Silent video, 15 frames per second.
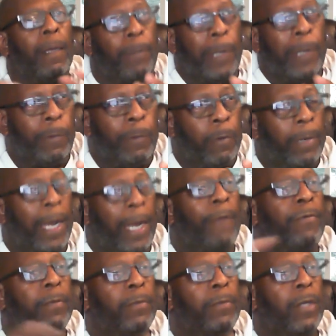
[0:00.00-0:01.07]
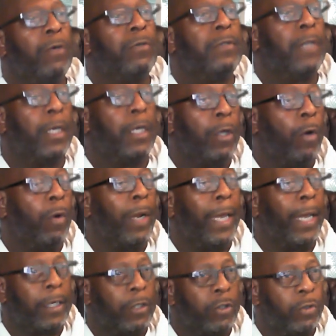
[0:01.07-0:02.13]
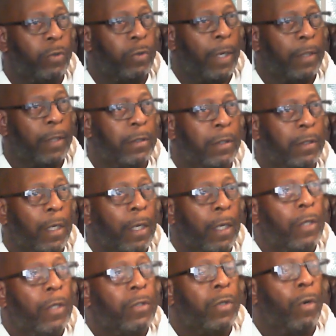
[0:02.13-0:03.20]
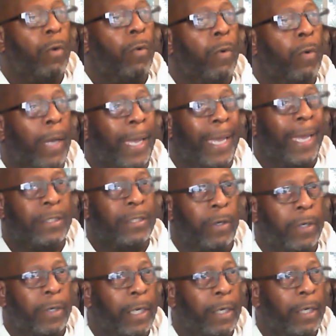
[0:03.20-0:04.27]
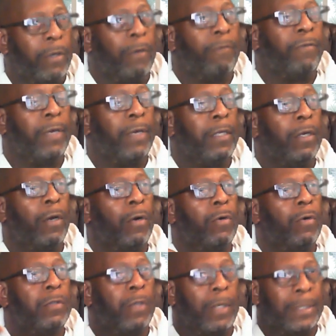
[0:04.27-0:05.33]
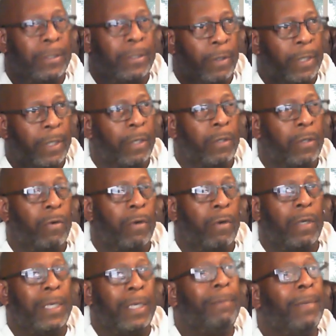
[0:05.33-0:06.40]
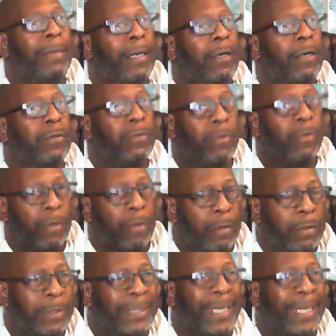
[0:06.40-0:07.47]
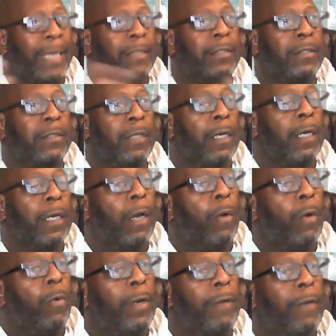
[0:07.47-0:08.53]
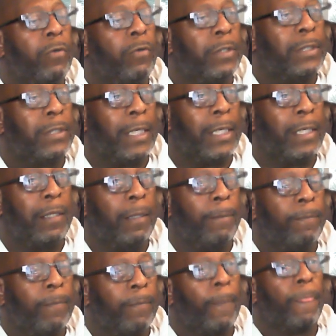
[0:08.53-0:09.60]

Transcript: People buy from those they know, like, and trust. So as they're getting your videos, as they're getting your emails or text, whatever you're sending them,